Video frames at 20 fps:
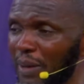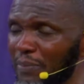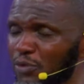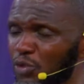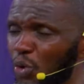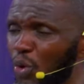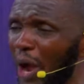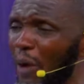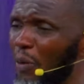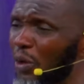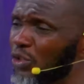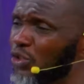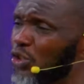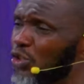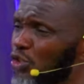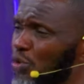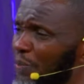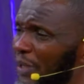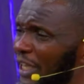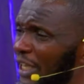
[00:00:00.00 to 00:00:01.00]
So I want you
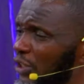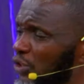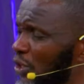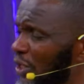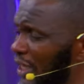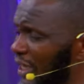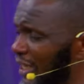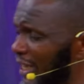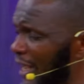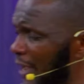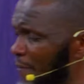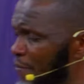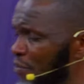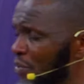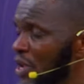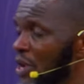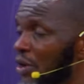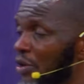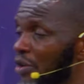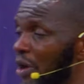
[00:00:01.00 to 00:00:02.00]
to begin to declare,
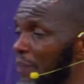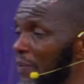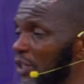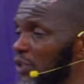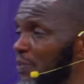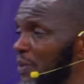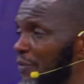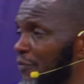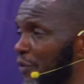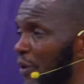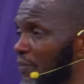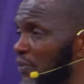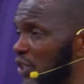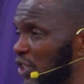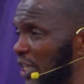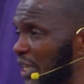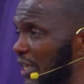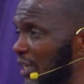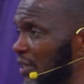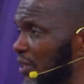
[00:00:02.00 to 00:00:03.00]
Remit me from
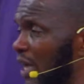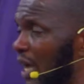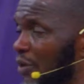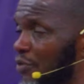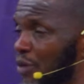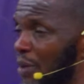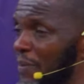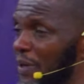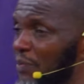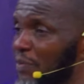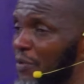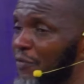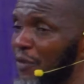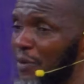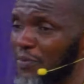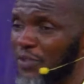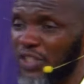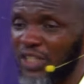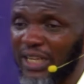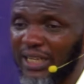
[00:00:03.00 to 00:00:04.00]
sin and remit me
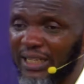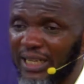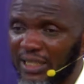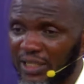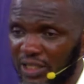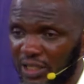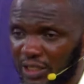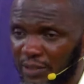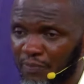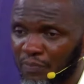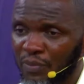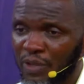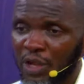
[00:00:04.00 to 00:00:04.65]
from sickness.